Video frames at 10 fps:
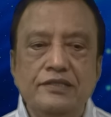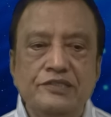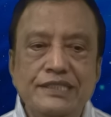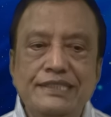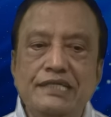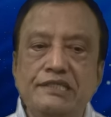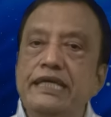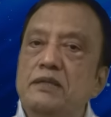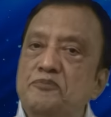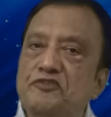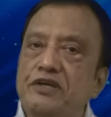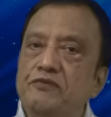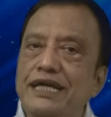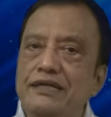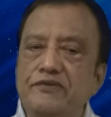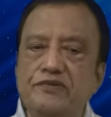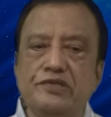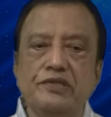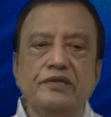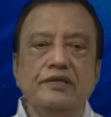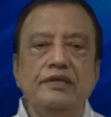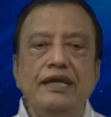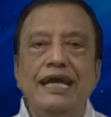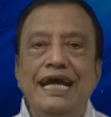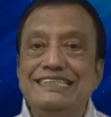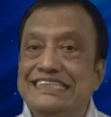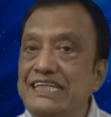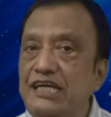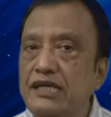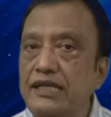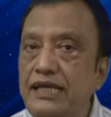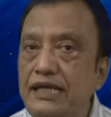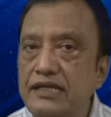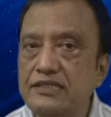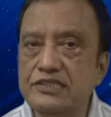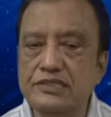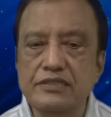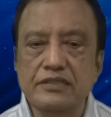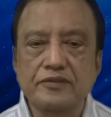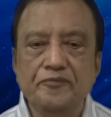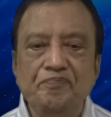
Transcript: such as deep sea vents, acidic lakes,